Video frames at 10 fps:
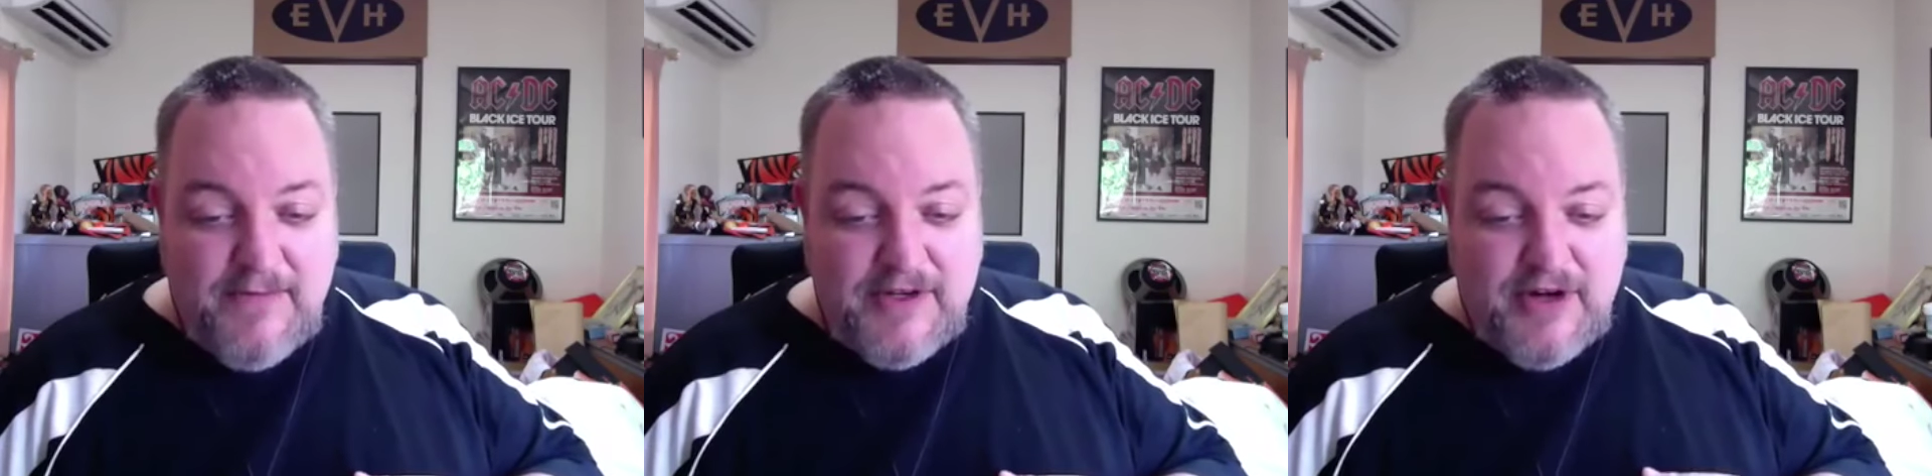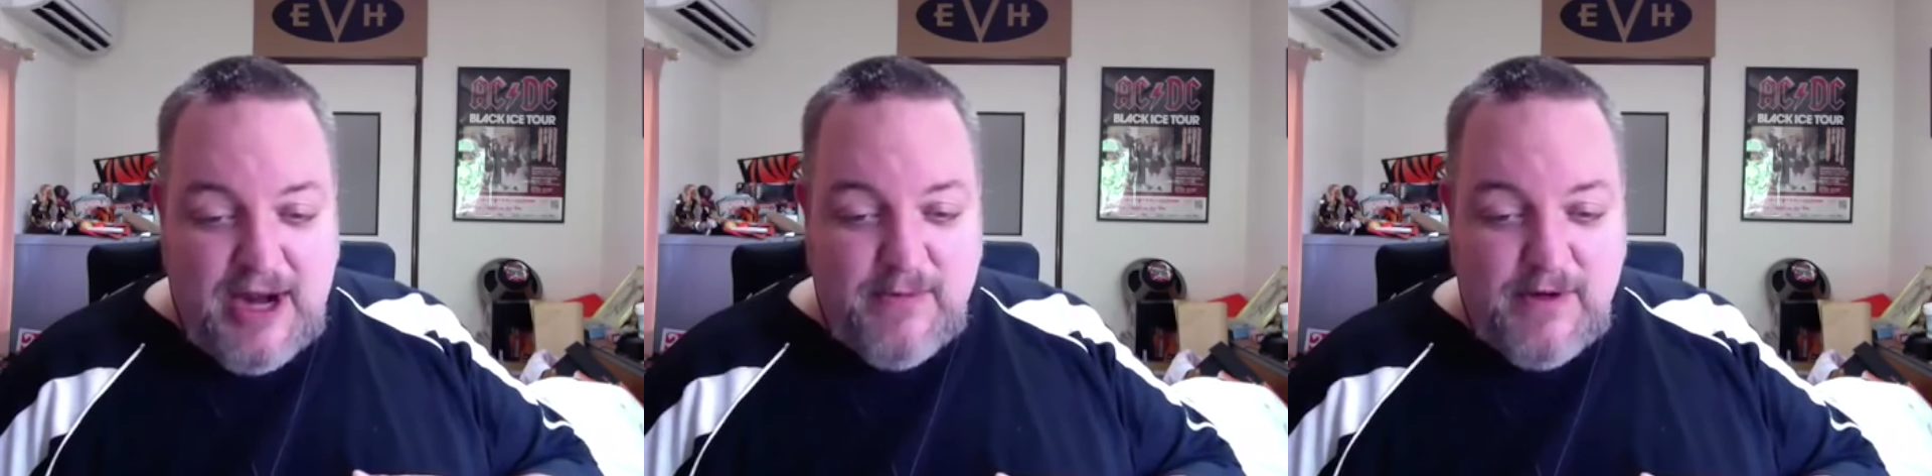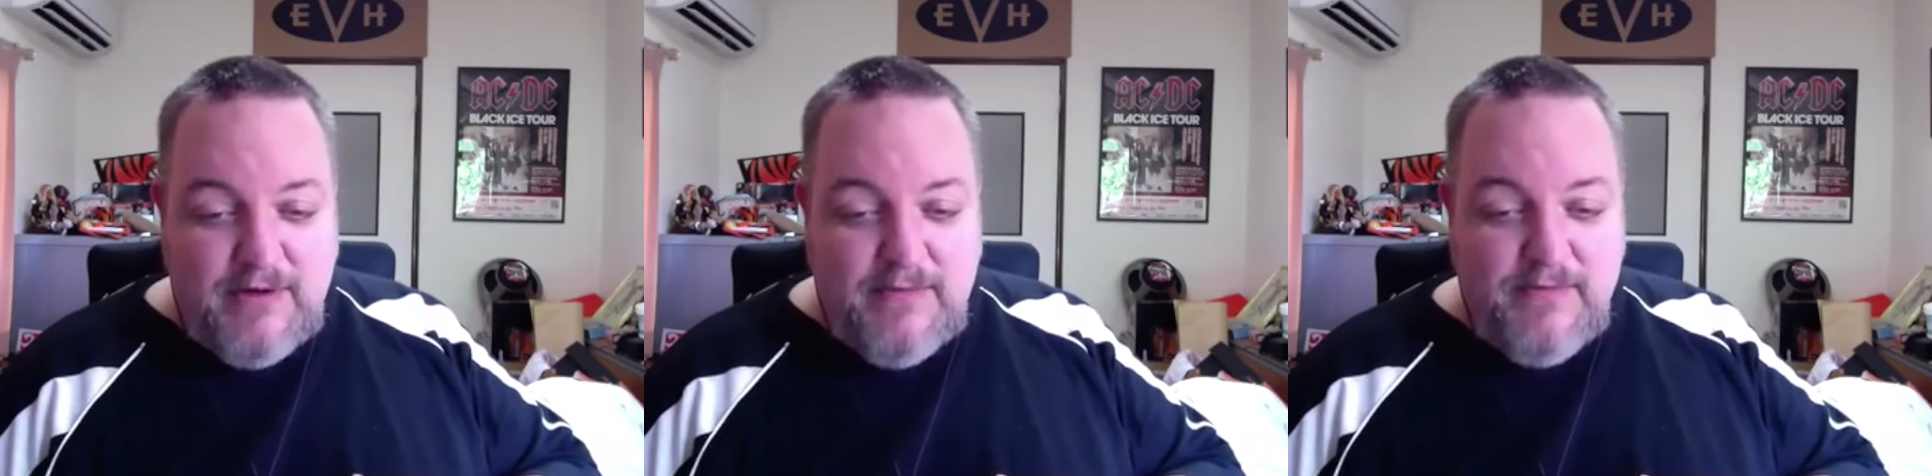the striped
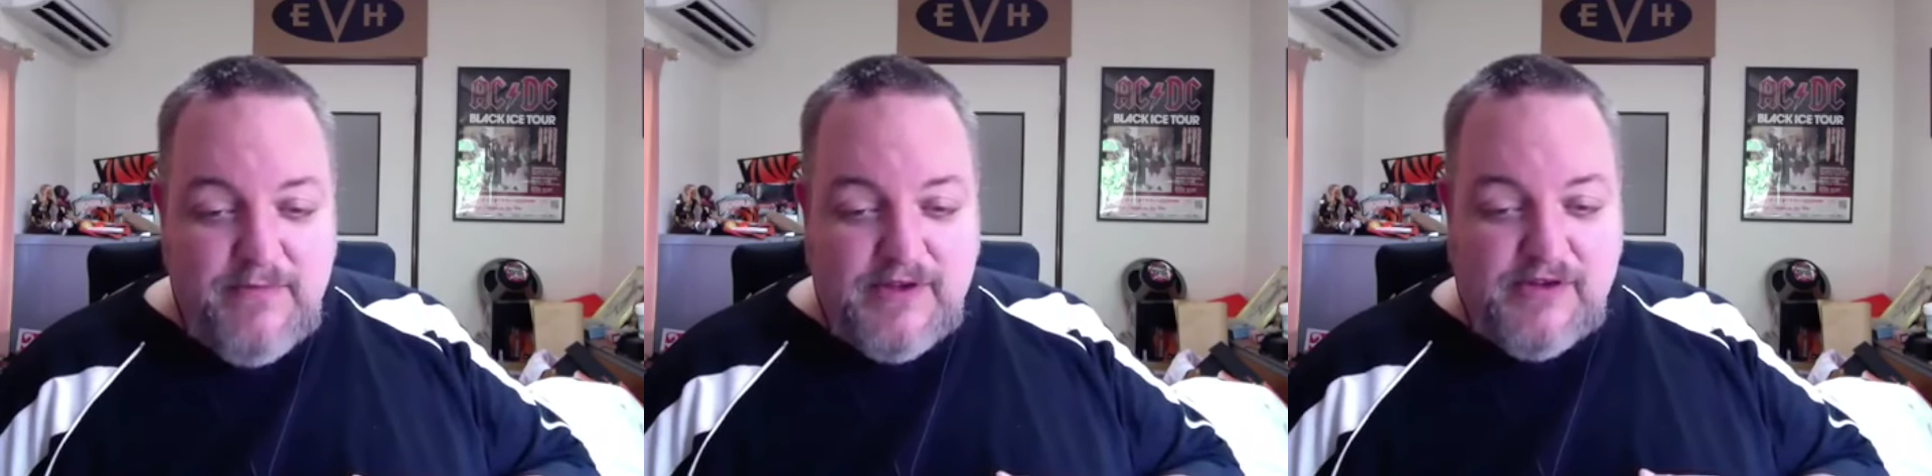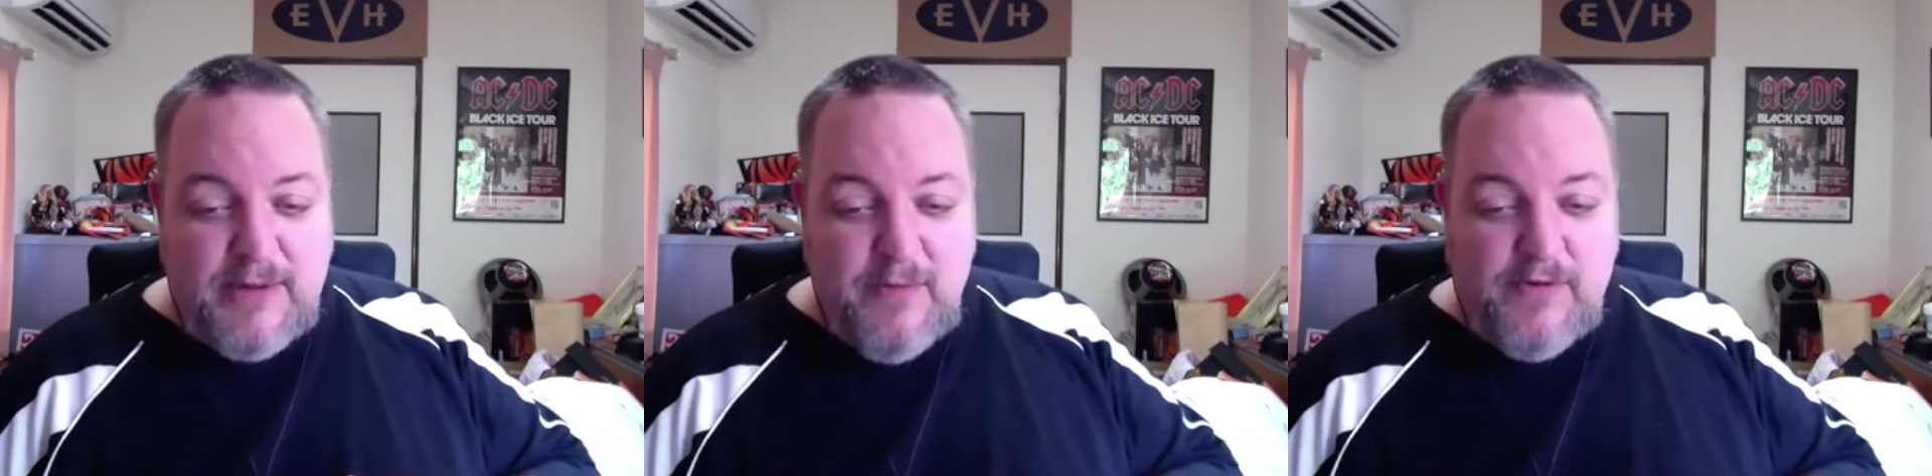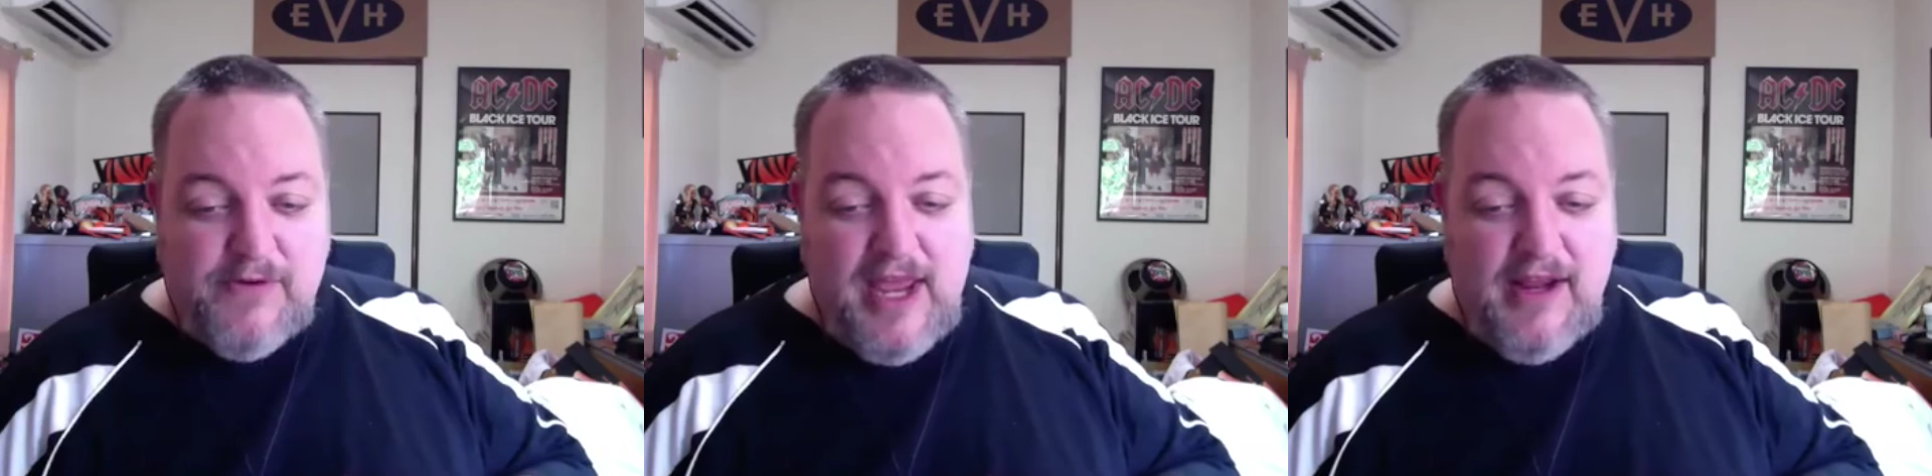one the Stripe Wolfgang.